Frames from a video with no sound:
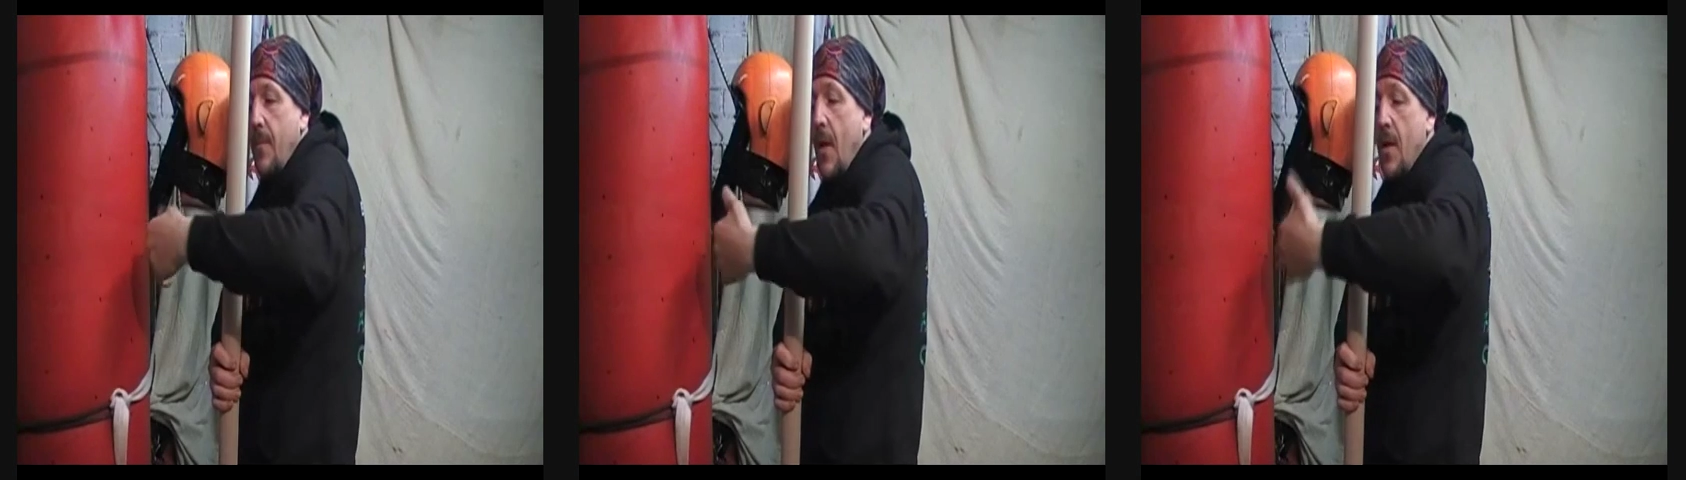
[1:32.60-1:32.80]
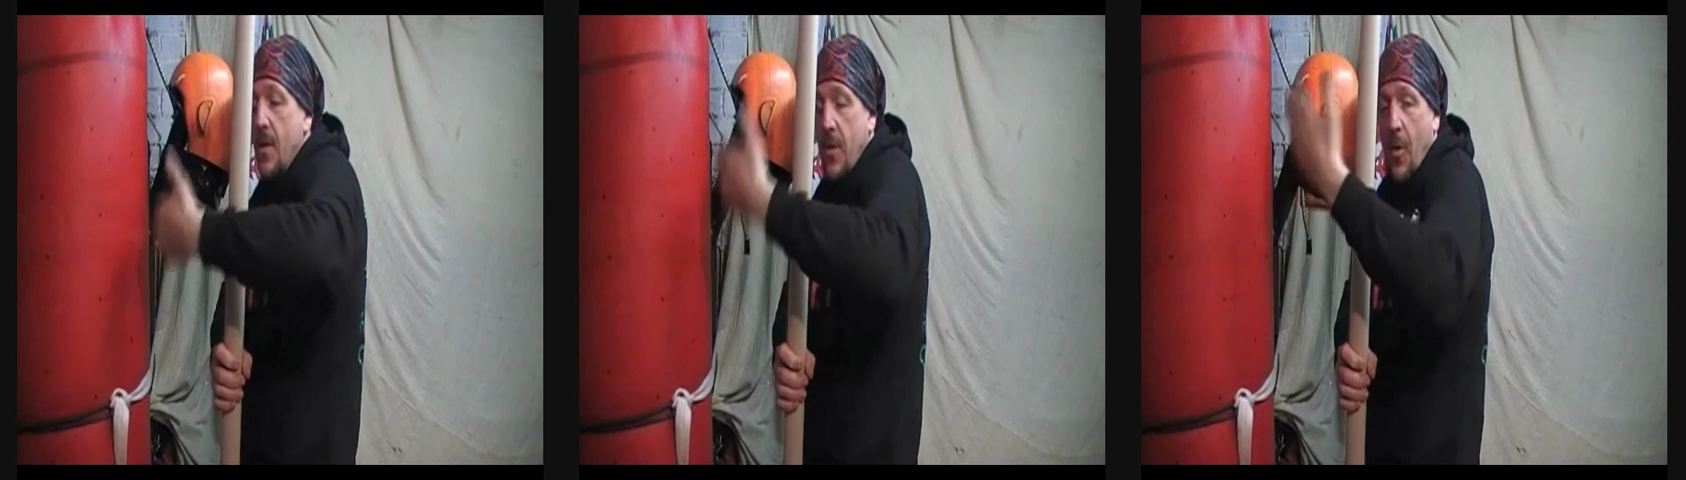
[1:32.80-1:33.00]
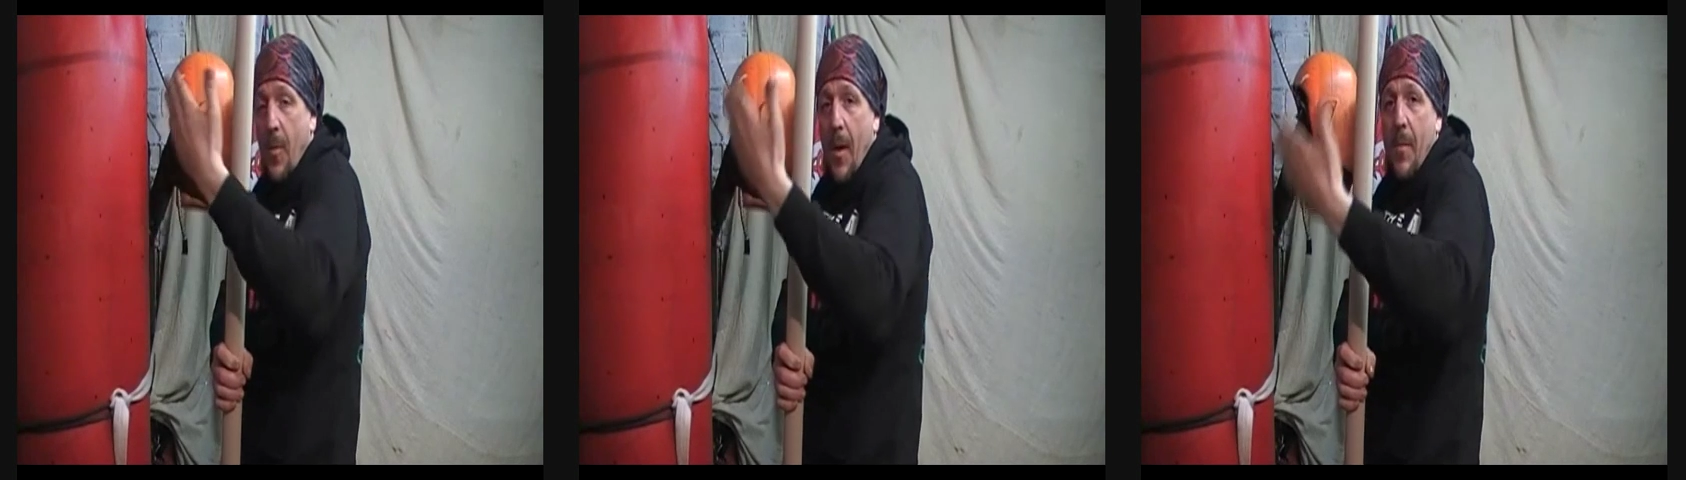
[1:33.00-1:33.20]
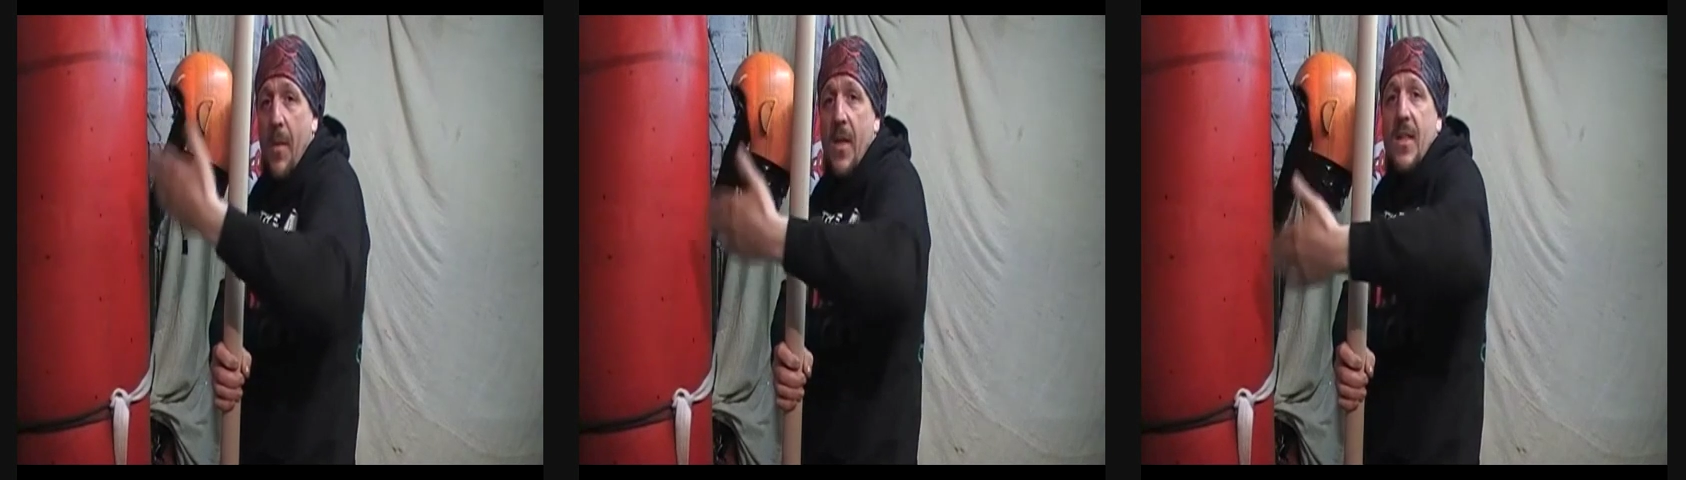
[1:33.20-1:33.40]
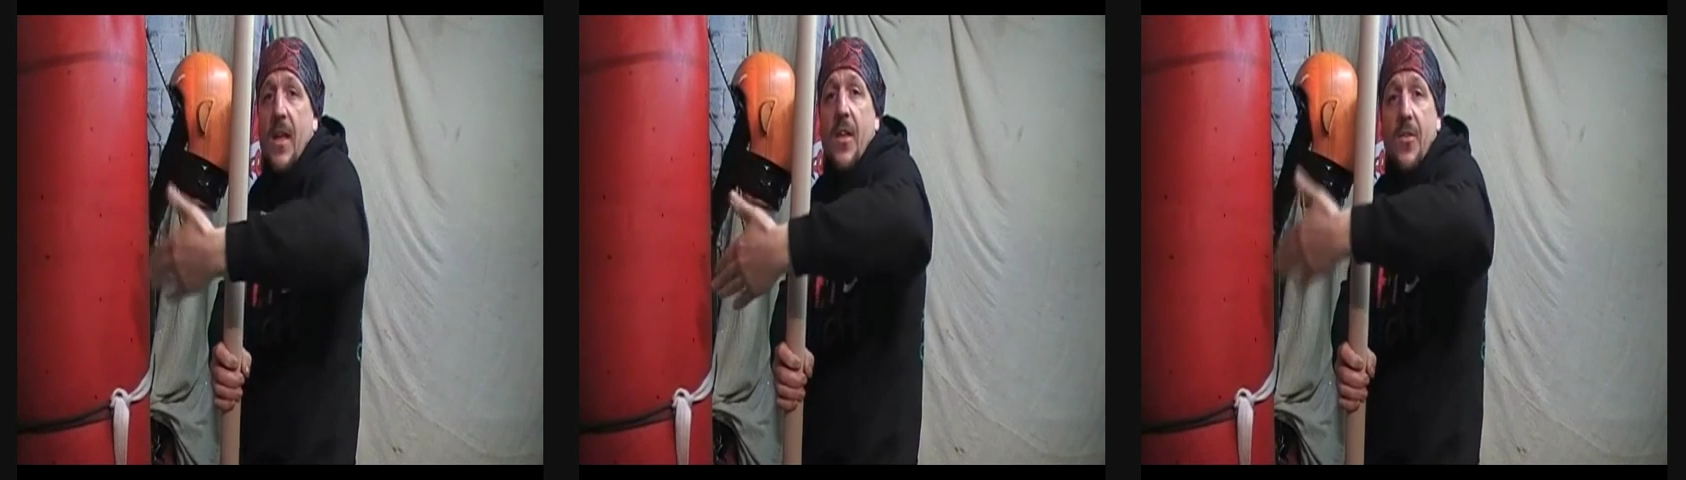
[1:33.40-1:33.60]
So I might be
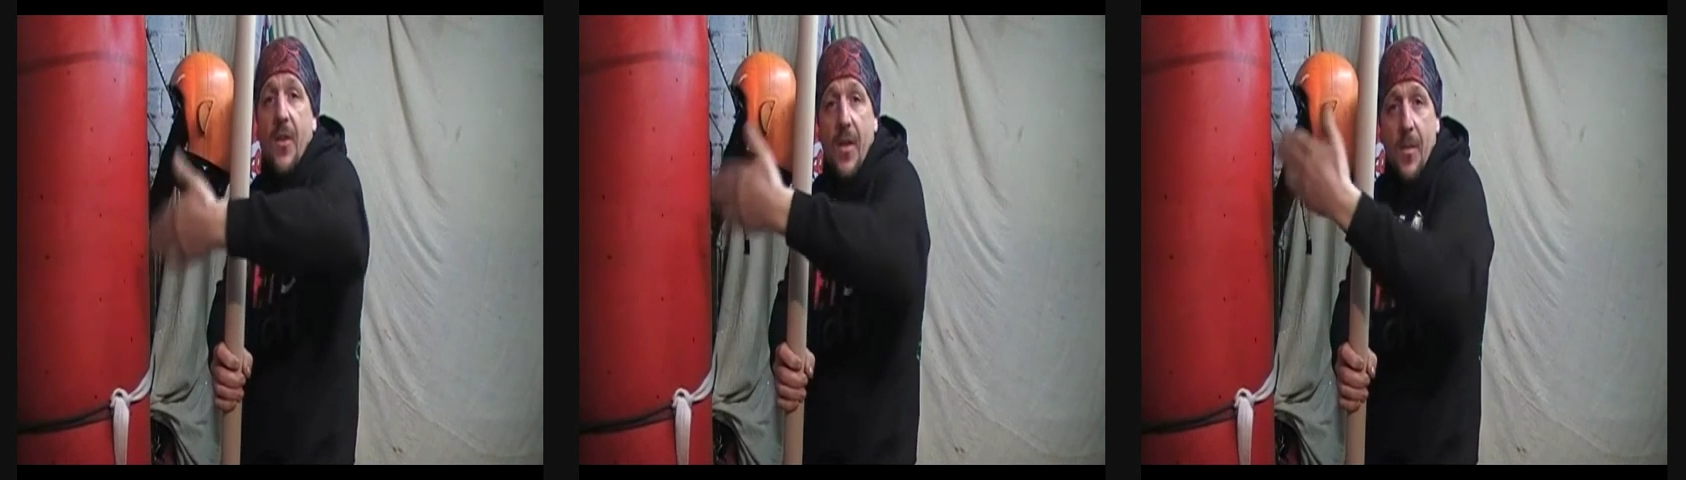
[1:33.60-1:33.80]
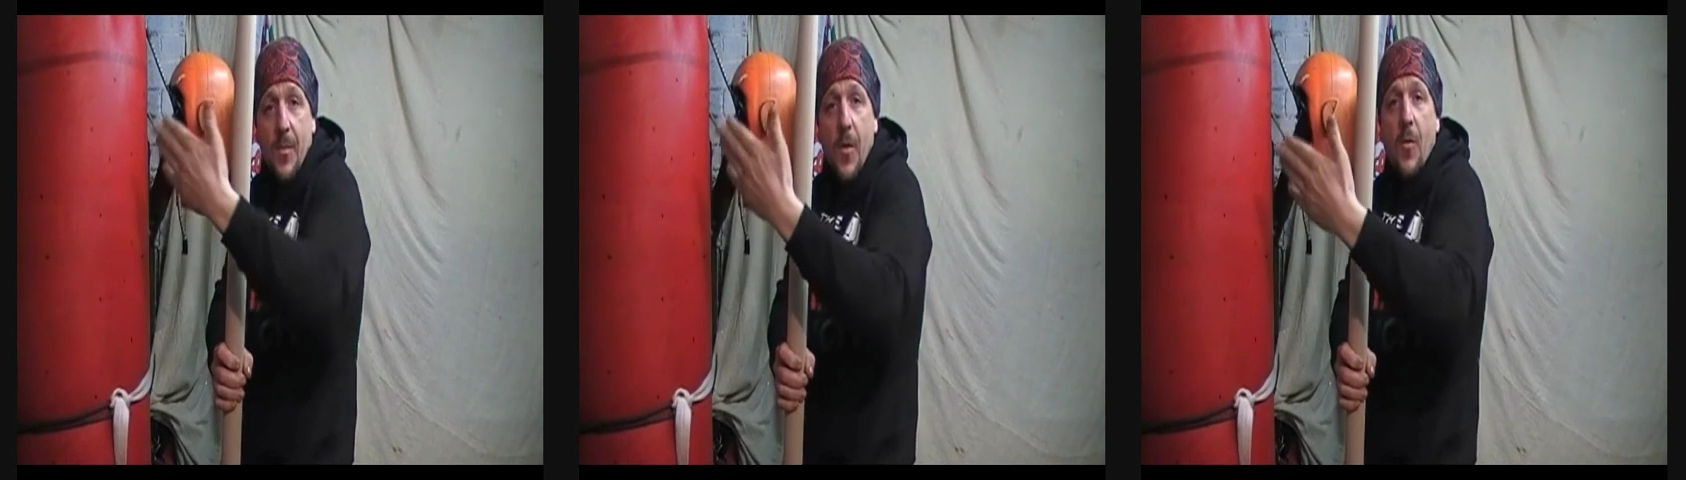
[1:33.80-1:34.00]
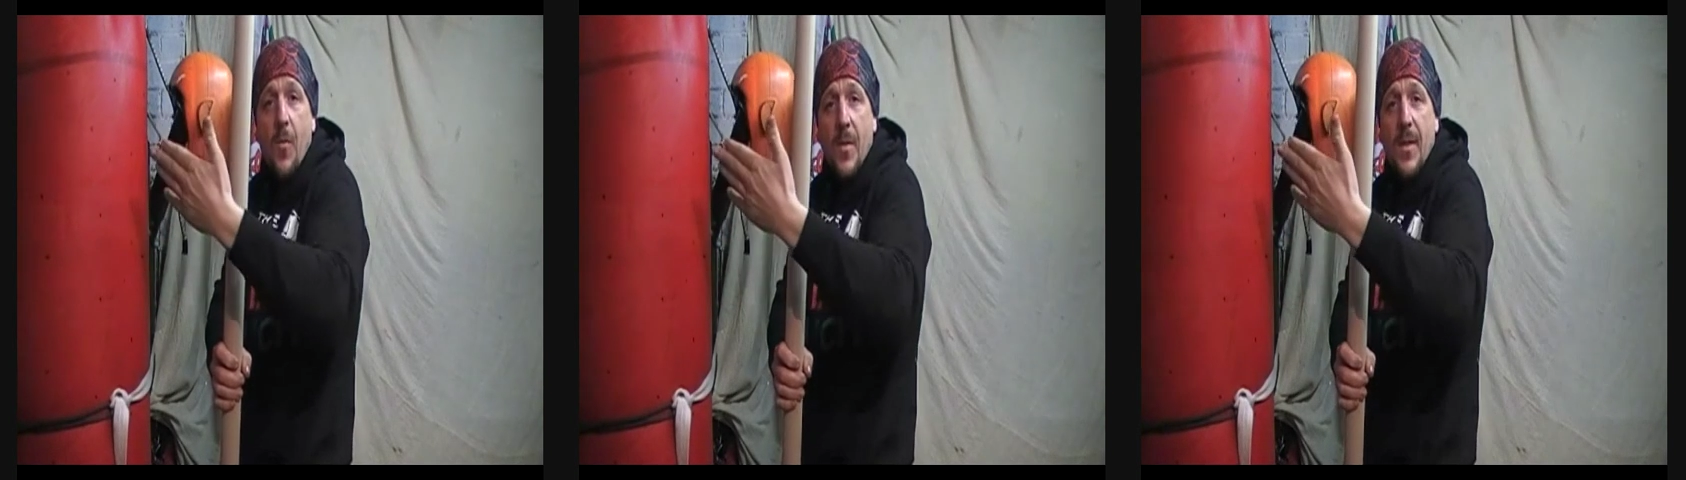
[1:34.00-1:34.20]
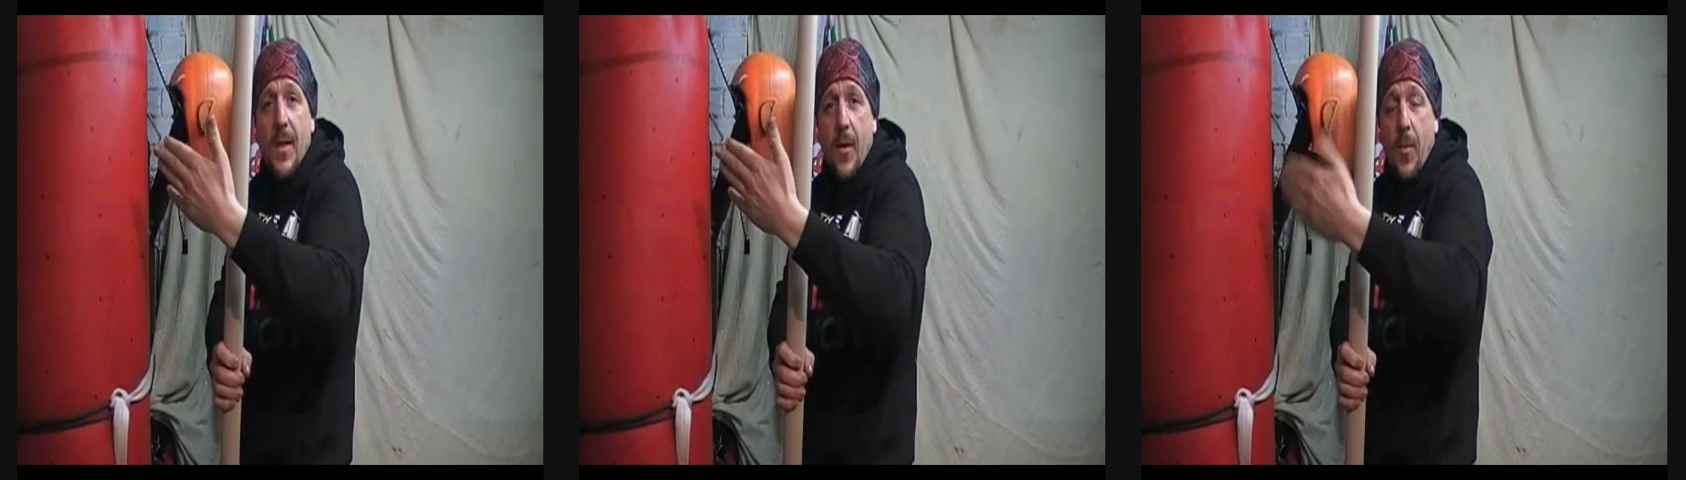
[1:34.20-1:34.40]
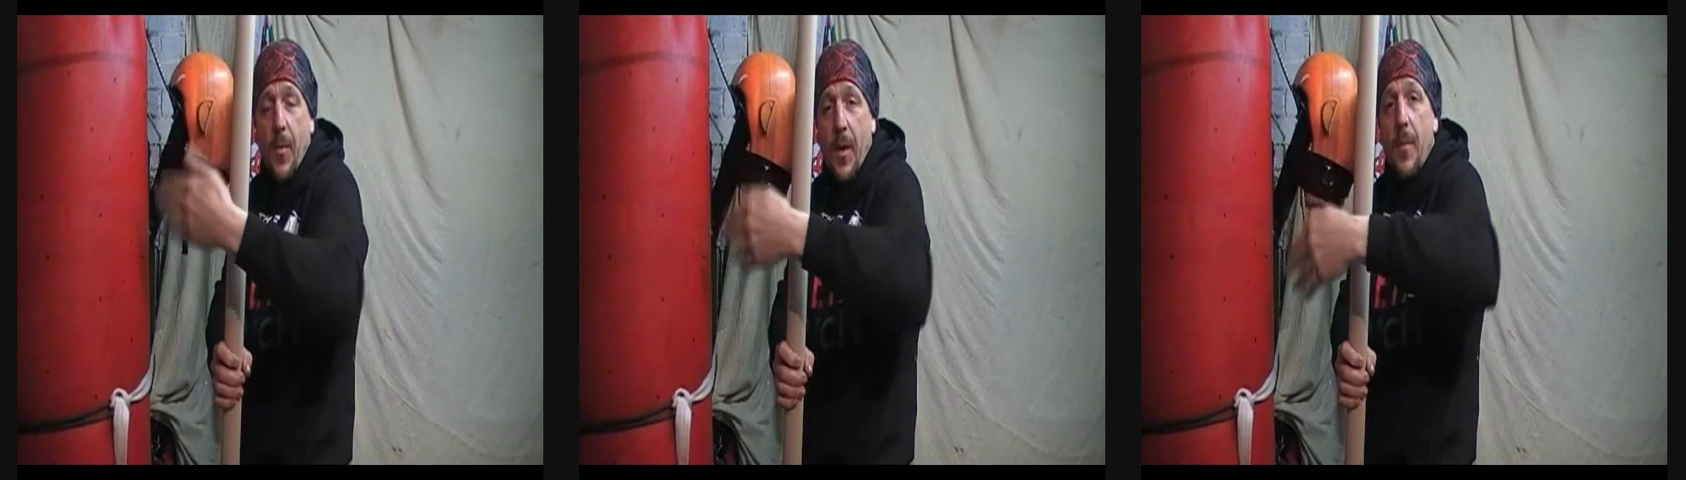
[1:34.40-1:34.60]
exaggerating the movements a
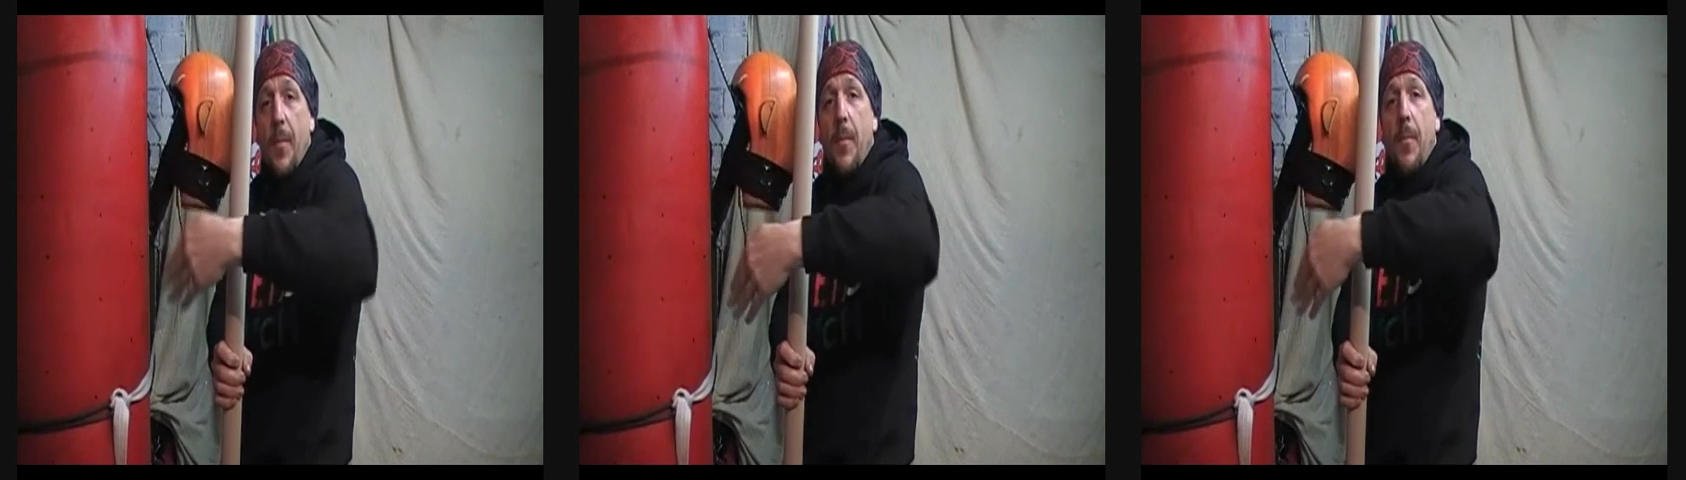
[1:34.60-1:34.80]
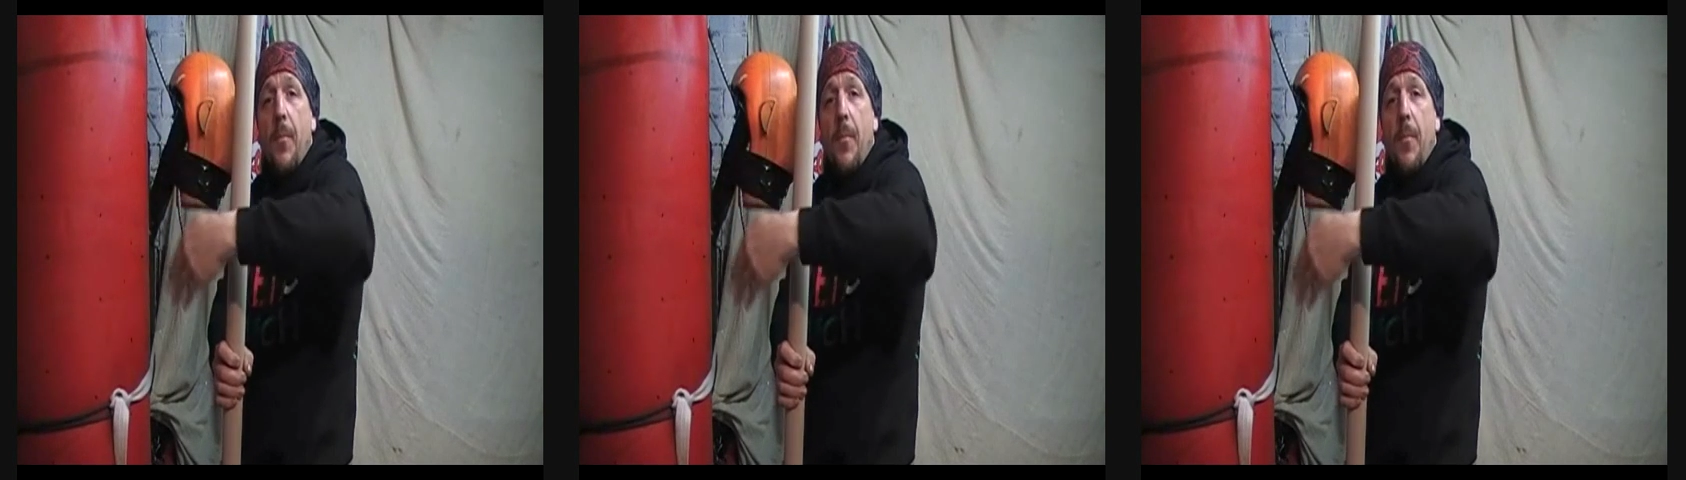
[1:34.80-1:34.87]
little bit,